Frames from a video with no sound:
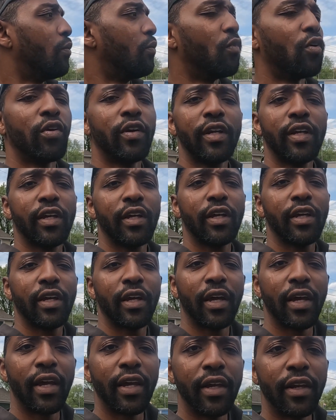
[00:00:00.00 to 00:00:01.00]
morning,
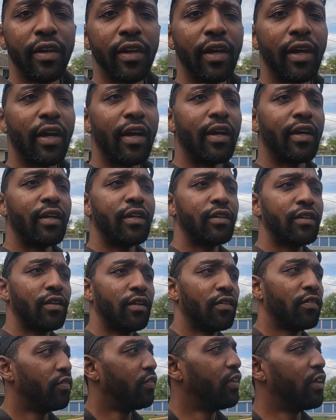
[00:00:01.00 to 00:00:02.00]
and the
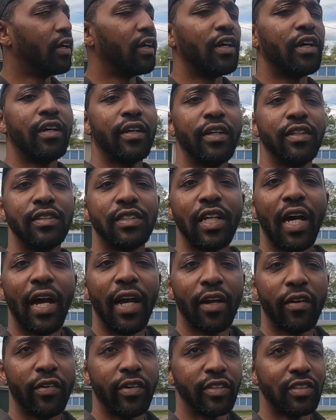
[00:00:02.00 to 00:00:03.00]

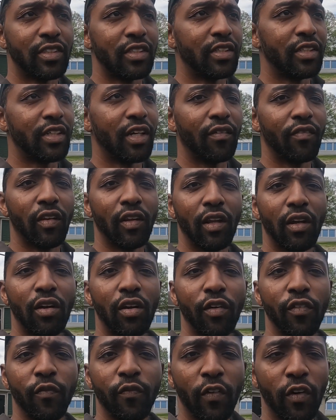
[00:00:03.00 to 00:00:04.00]
entirety of the
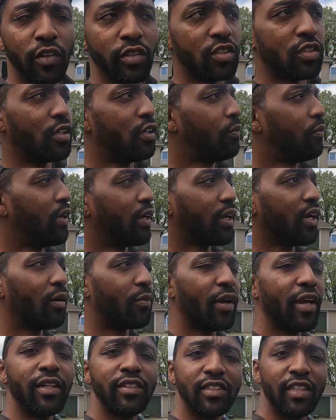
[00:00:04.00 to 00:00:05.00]
load, first
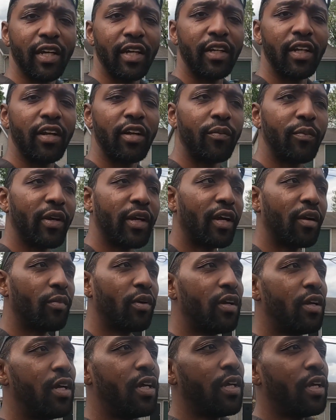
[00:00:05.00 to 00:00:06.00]
pickup and secondary
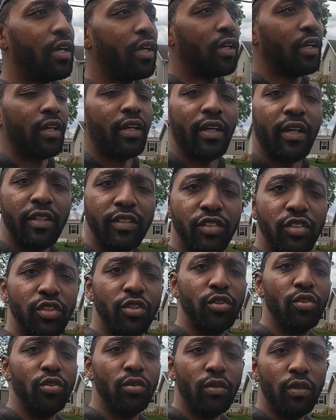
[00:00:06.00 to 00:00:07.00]
pickup, is
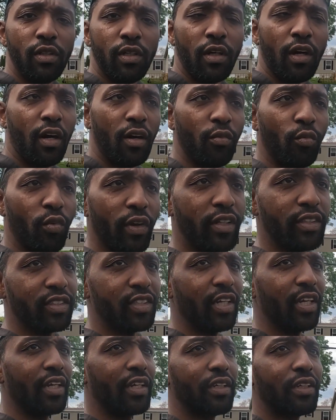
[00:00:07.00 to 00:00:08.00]
due on
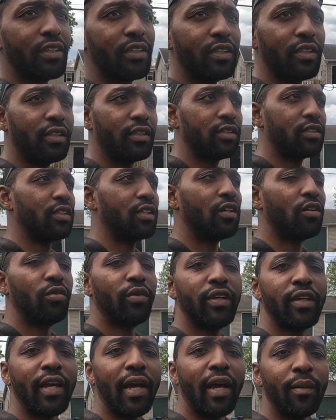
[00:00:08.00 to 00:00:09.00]
Wednesday. So
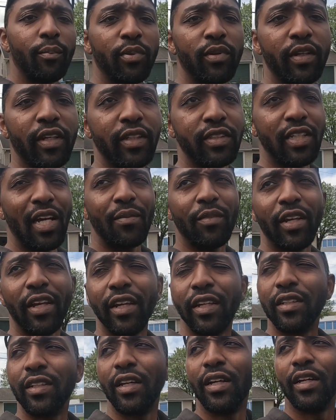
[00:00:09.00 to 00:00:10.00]
we got plenty of time to get it